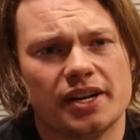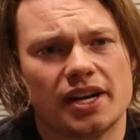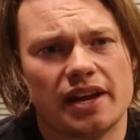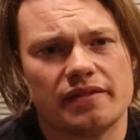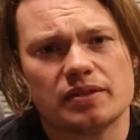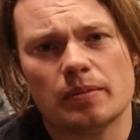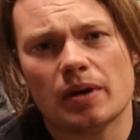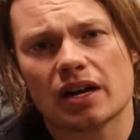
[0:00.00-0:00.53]
gonna
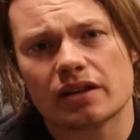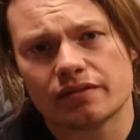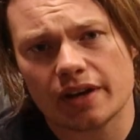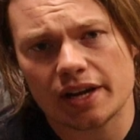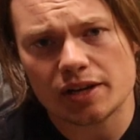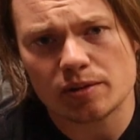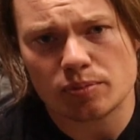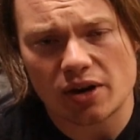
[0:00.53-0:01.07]
have to
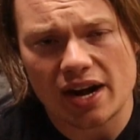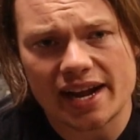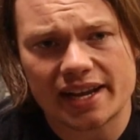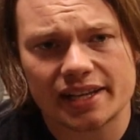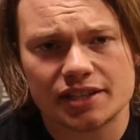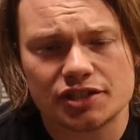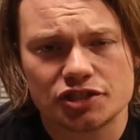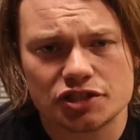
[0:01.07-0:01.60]
modify your
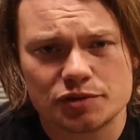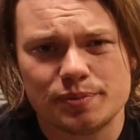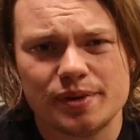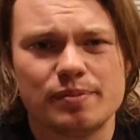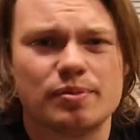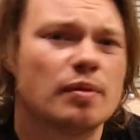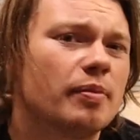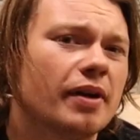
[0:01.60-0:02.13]
bracket. Just
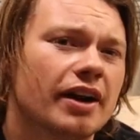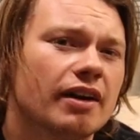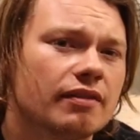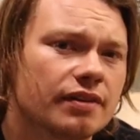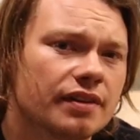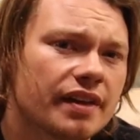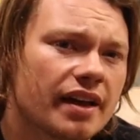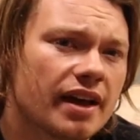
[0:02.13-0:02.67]
be prepared
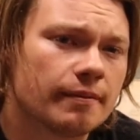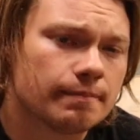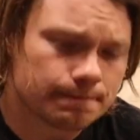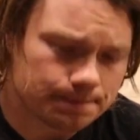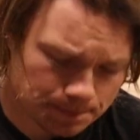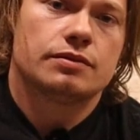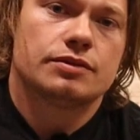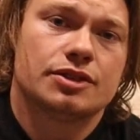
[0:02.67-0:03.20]
for that.
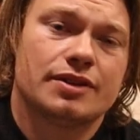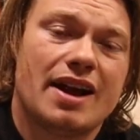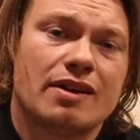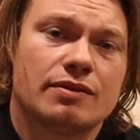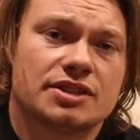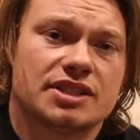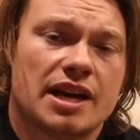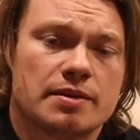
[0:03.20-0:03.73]
So now
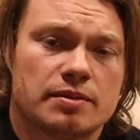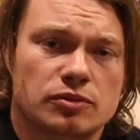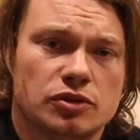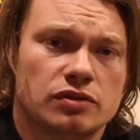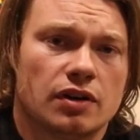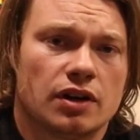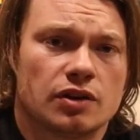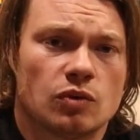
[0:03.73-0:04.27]
it's time to
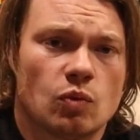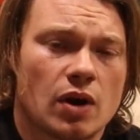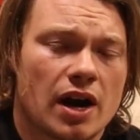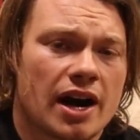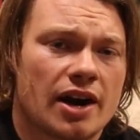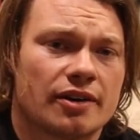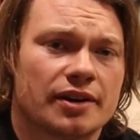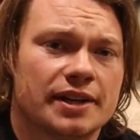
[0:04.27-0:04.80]
move on to
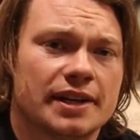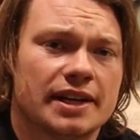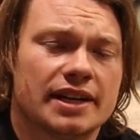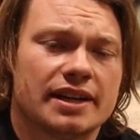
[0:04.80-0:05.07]
wiring,